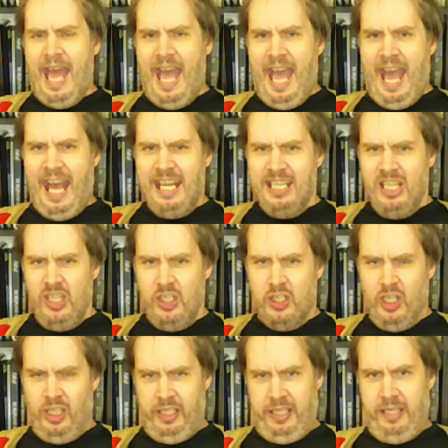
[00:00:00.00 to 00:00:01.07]

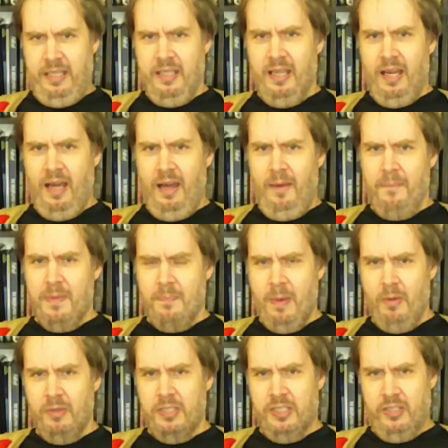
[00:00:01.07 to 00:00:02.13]
Additionally, um, the
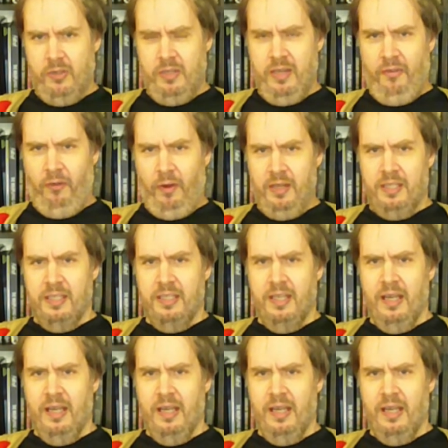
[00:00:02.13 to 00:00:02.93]
bonuses are different.